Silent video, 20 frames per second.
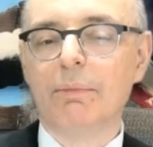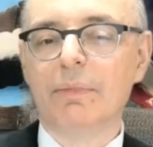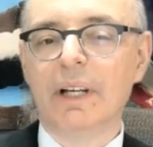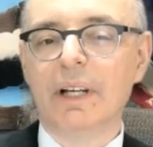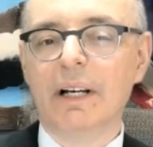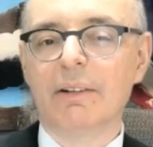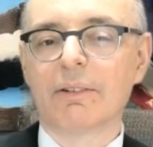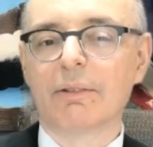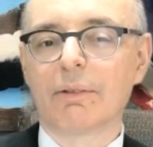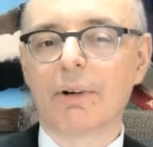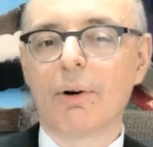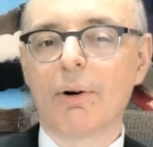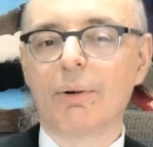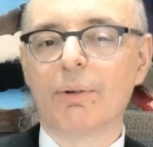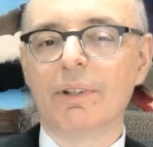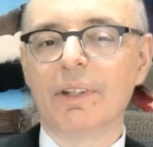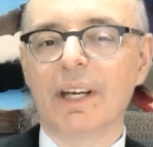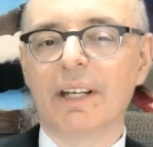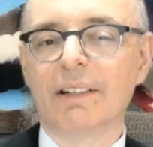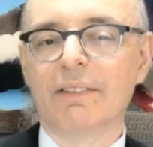down the
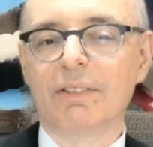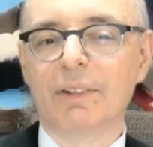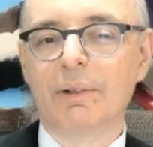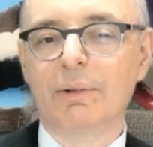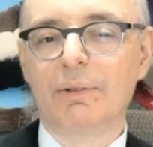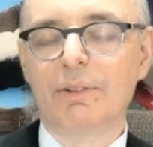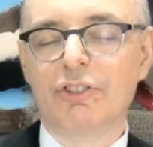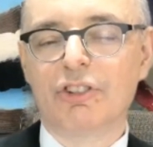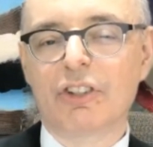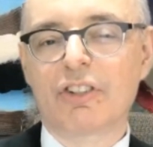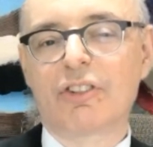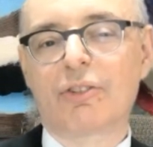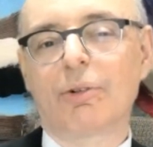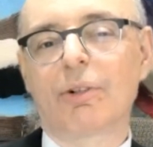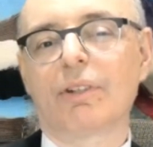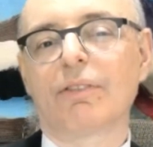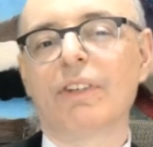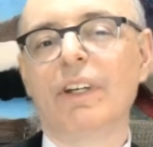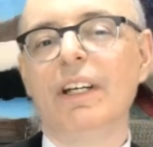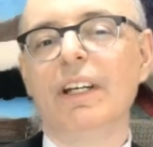road than if they just sort
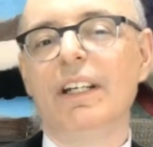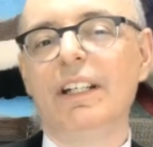of,